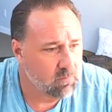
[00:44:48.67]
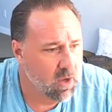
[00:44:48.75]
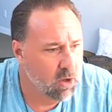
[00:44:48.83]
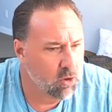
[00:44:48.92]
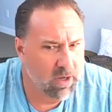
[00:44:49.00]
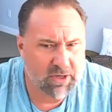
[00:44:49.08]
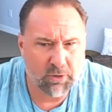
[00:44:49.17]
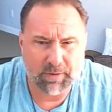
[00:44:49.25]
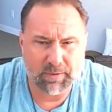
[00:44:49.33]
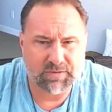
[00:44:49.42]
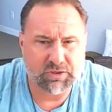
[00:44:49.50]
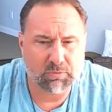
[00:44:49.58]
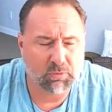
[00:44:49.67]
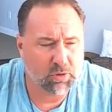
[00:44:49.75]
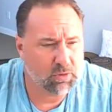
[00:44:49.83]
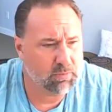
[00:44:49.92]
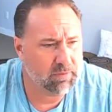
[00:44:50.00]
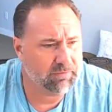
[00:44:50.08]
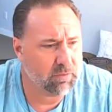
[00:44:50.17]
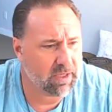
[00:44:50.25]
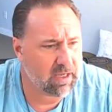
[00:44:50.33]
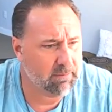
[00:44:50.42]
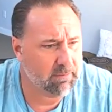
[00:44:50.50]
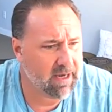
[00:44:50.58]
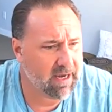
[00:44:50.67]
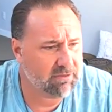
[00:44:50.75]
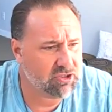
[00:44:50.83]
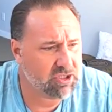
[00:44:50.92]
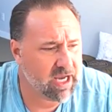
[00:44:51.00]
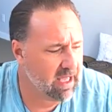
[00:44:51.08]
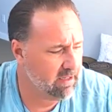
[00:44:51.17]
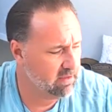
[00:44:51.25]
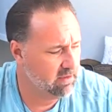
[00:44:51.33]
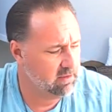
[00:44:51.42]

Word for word: I'll go ahead and open up the Zoom room if you want to come in and have a chat,